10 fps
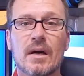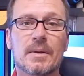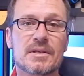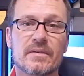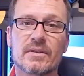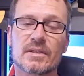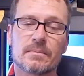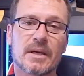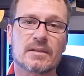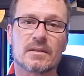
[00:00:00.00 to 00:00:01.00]
how much difference
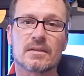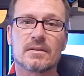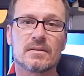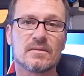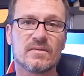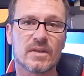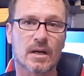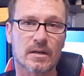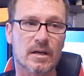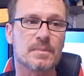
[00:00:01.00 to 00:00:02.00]
it makes on the
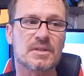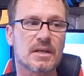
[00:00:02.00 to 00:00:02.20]
VRMs.